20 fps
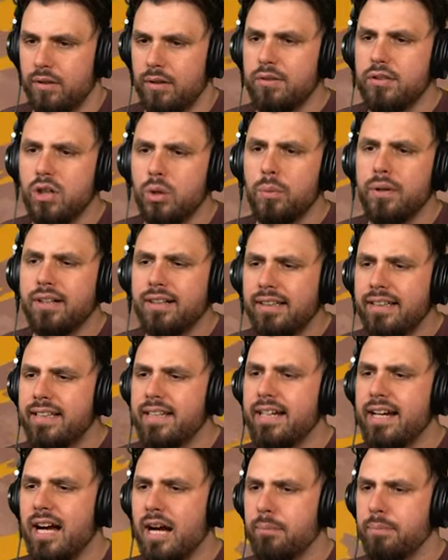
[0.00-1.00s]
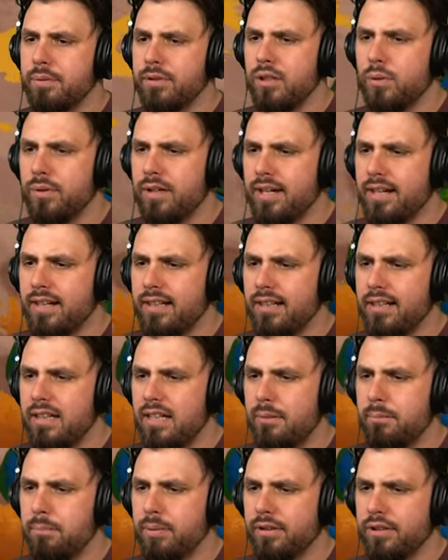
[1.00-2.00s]
You know, we're cleaning up. You know, we gotta clean
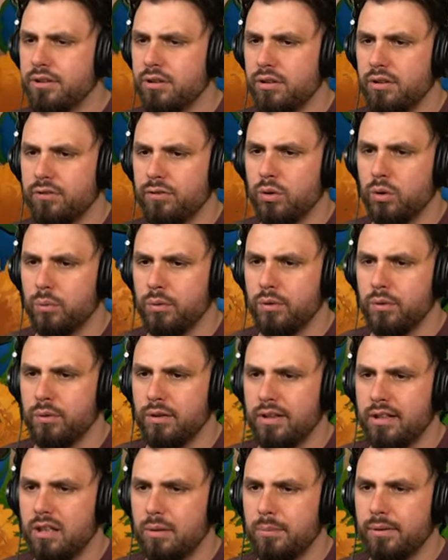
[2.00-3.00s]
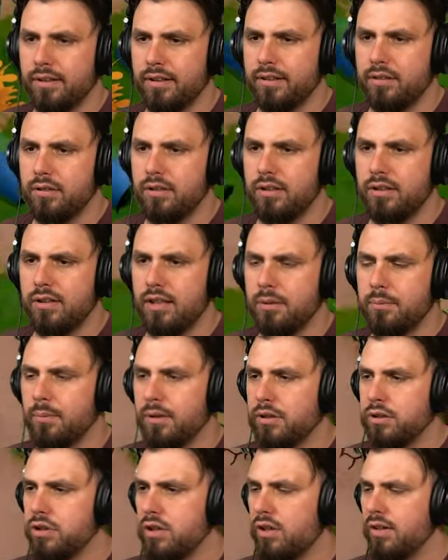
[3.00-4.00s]
up, put this on the floor. We don't really care about that, that
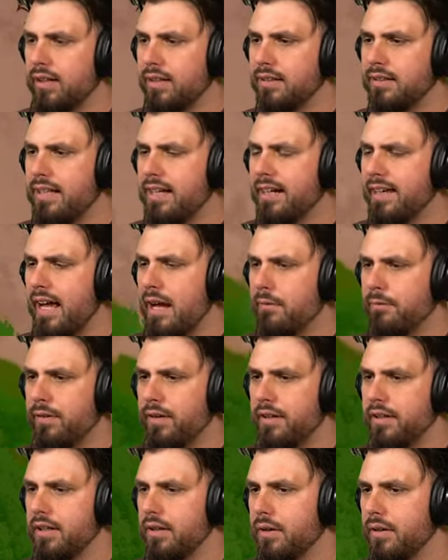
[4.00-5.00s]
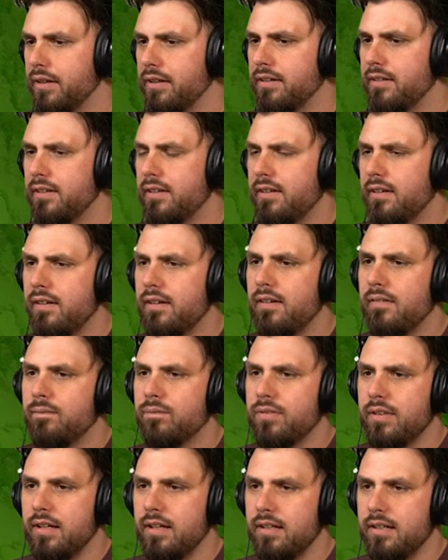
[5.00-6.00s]
much. All right, let's get a campfire going.
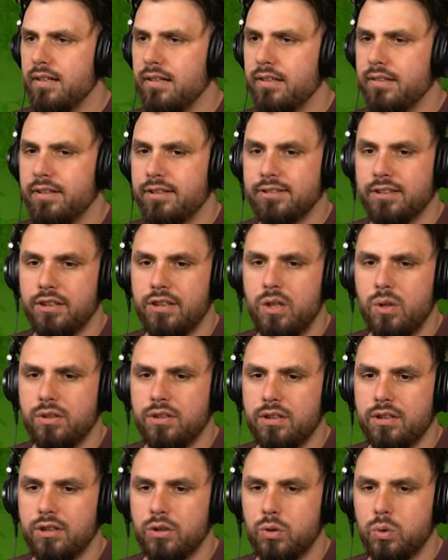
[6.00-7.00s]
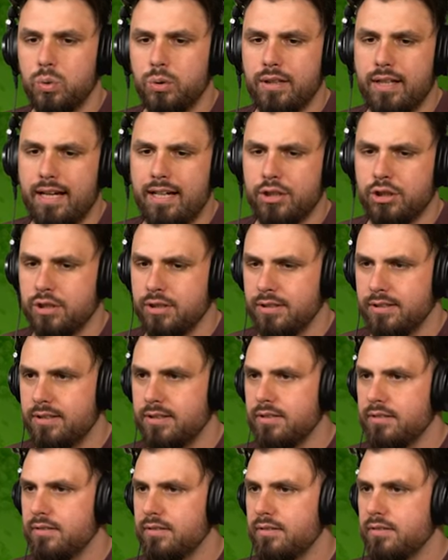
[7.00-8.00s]
And there's a note in the cooled
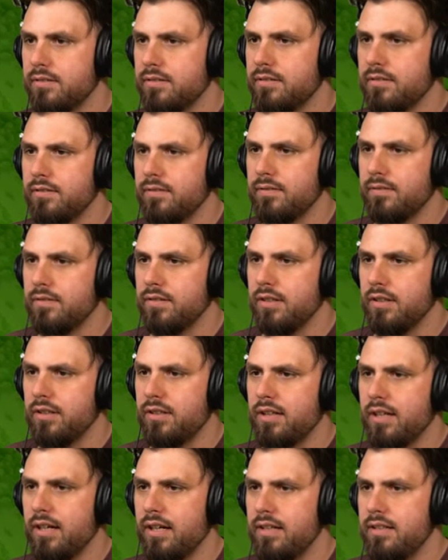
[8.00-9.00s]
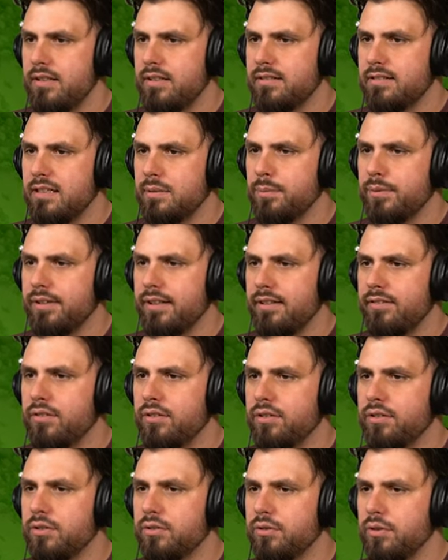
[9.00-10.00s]
ashes. Okay, someone lived
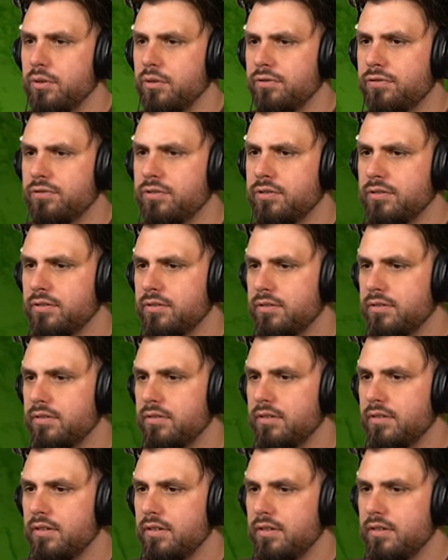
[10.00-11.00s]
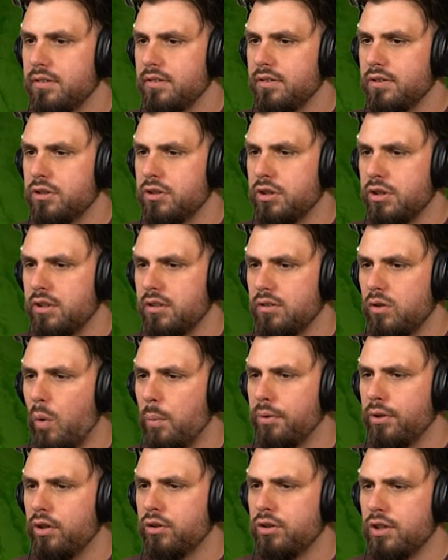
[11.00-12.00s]
on the roof. Sure,
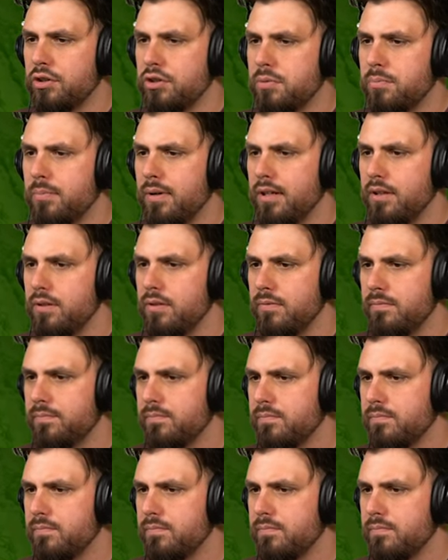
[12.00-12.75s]
open the construction menu.